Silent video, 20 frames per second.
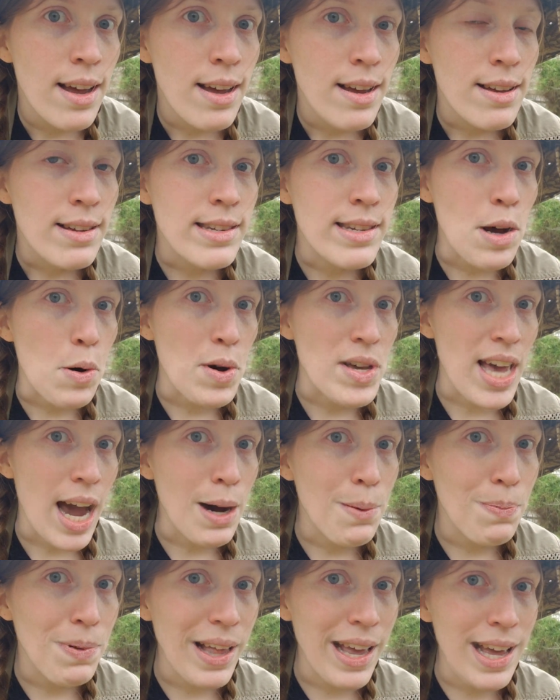So
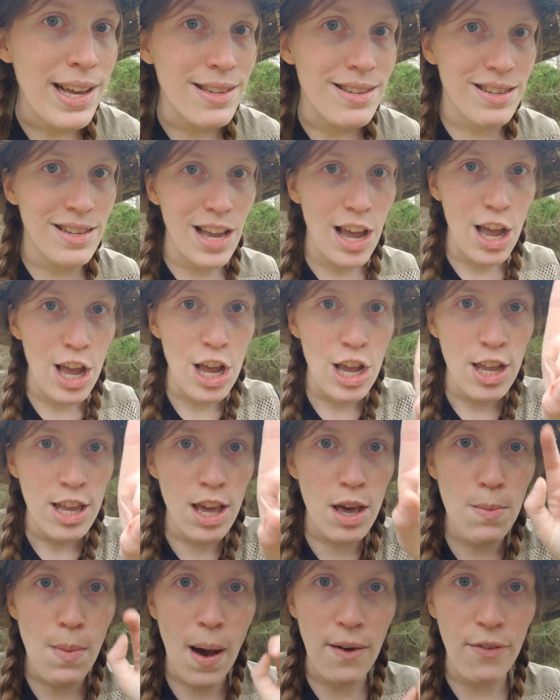without plants,
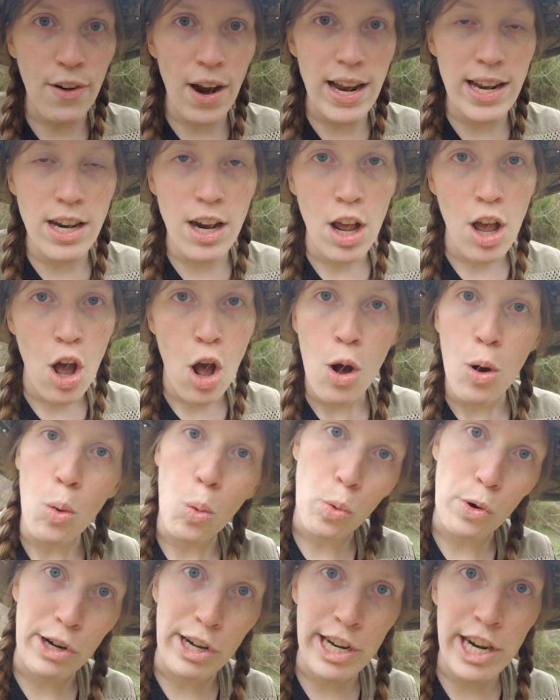you, my friend,
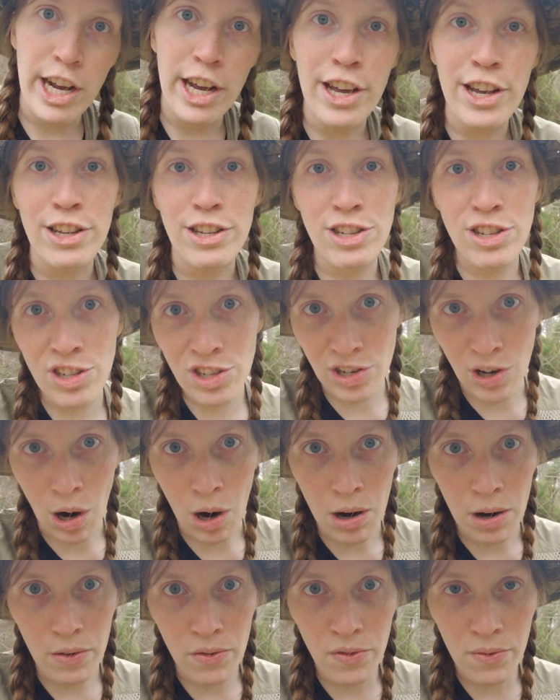would
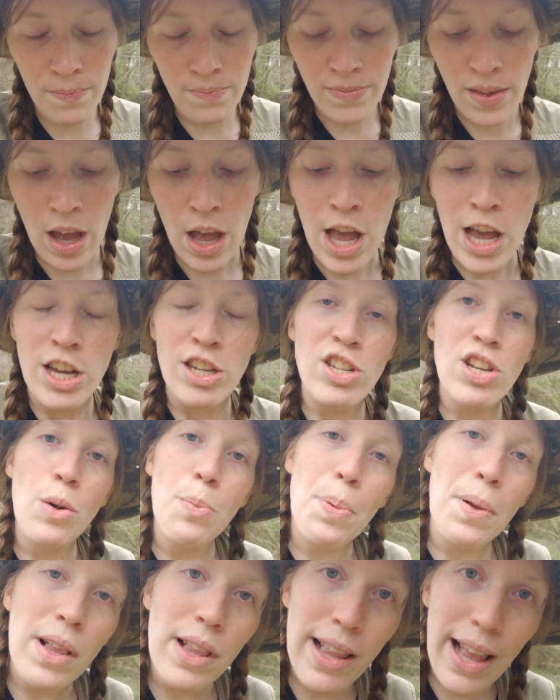starve. So
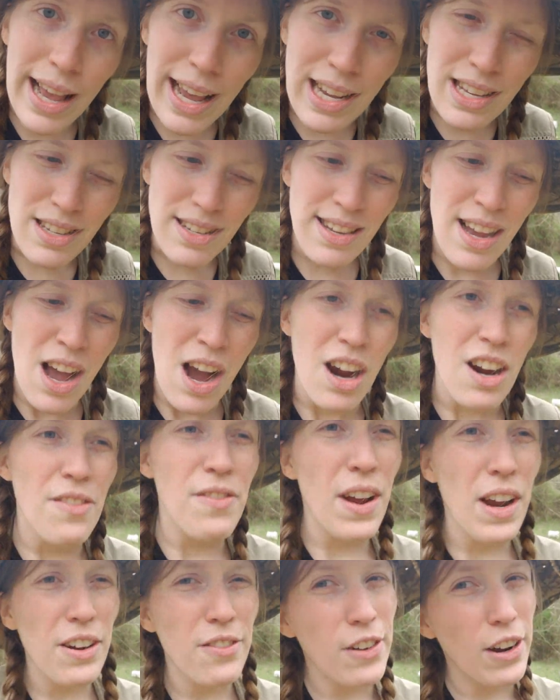plants are
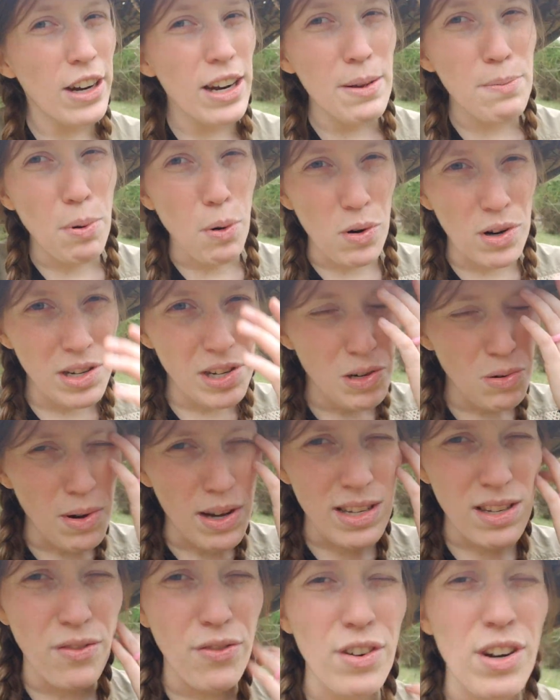very, very important to
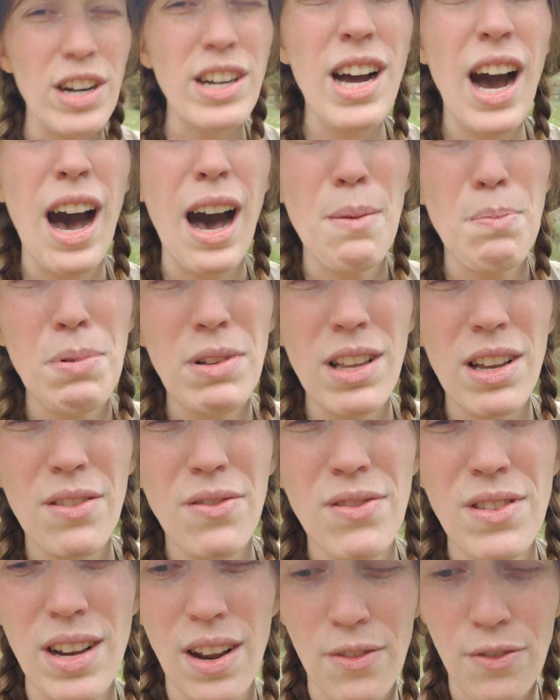us for a couple
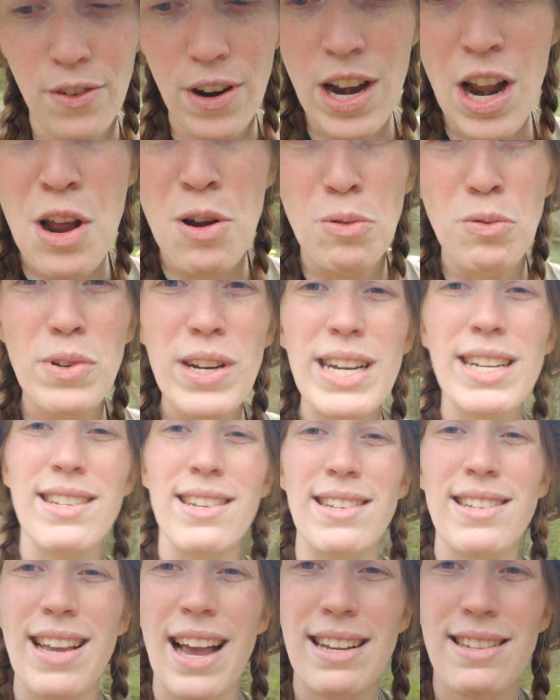of different
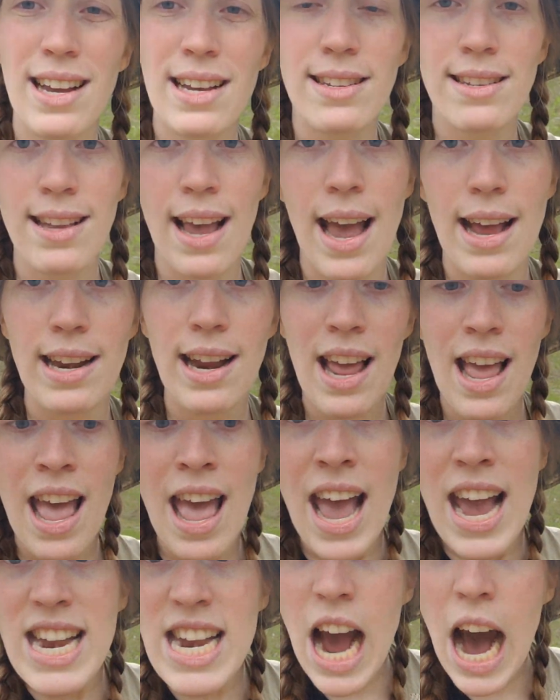reasons, as I said.
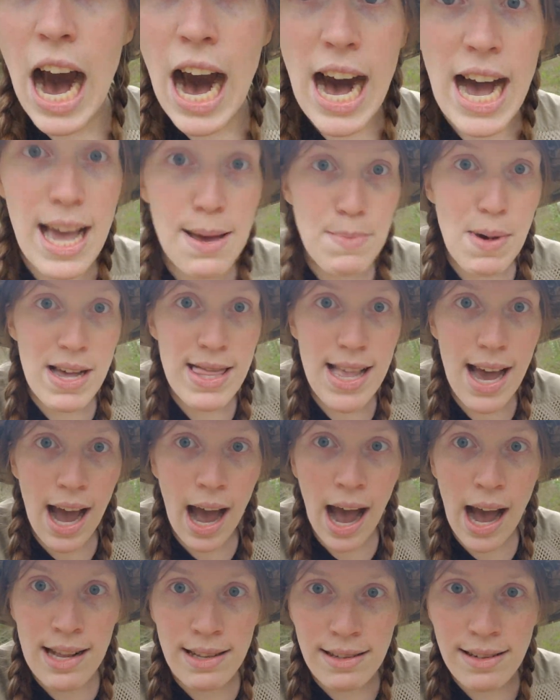And I am on the
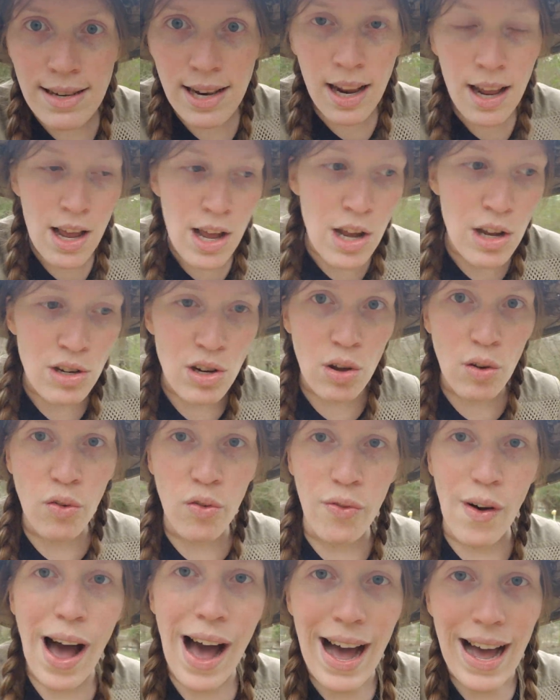hunt to
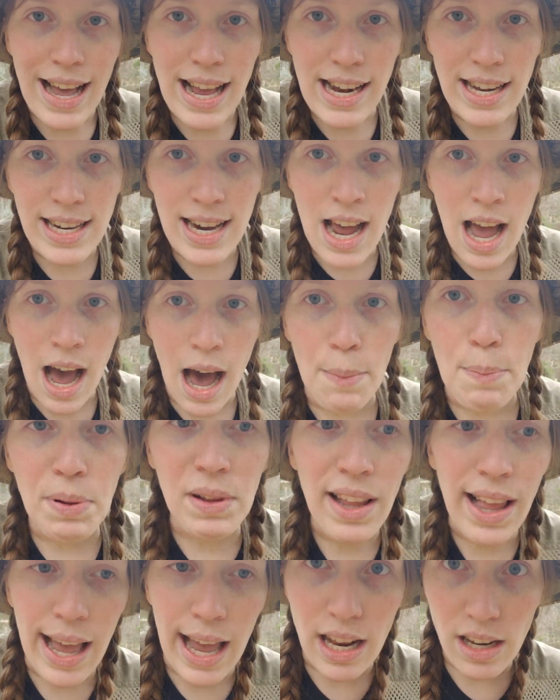find a
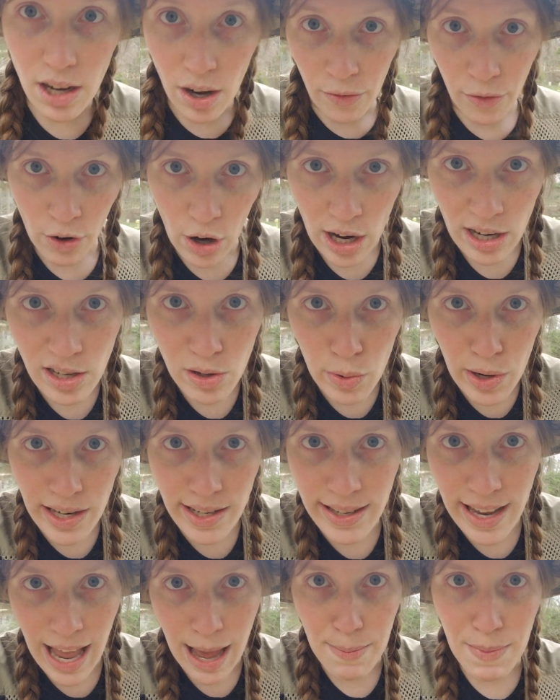plant for us to
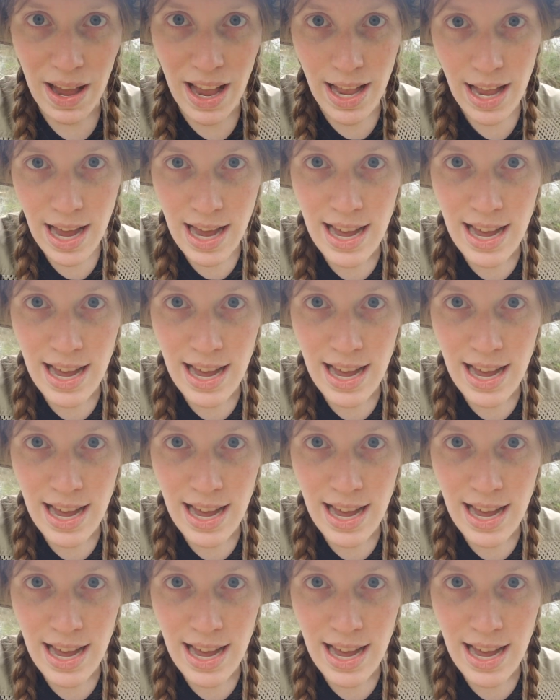examine.